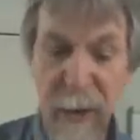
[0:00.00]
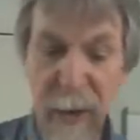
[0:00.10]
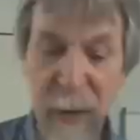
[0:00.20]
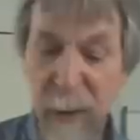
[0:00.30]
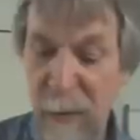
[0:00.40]
the
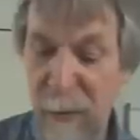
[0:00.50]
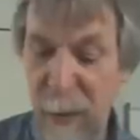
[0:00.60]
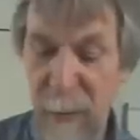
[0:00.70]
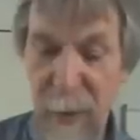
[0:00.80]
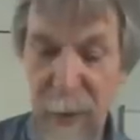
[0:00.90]
use
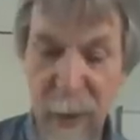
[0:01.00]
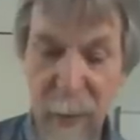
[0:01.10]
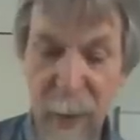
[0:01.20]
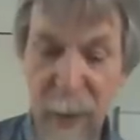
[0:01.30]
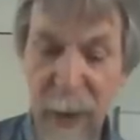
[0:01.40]
of our
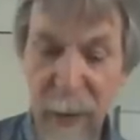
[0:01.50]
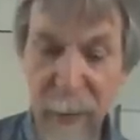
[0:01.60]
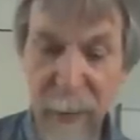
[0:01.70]
product.